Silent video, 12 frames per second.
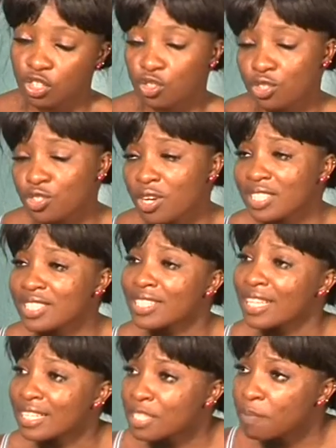You just
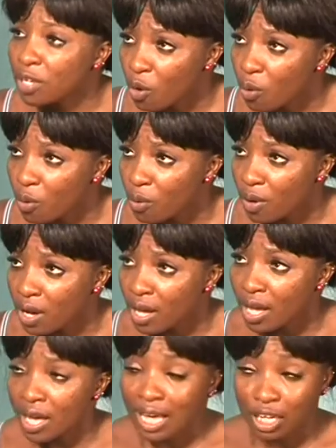let me go
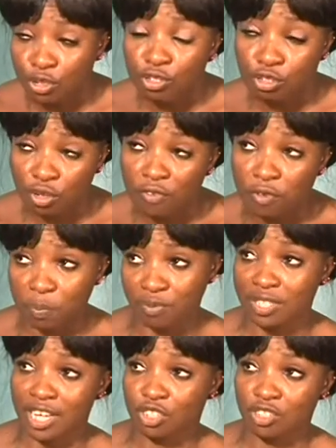and you're sure of your
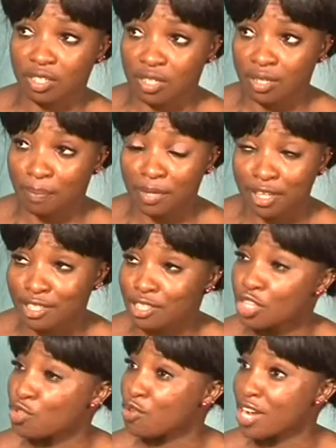protection because
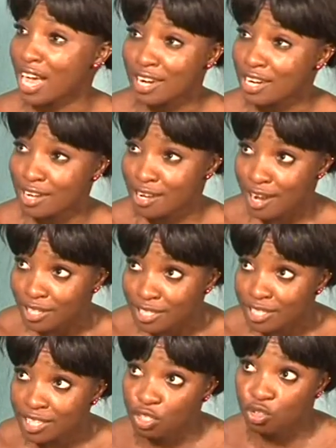you cannot
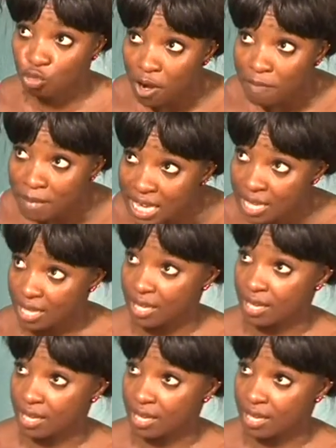destroy me.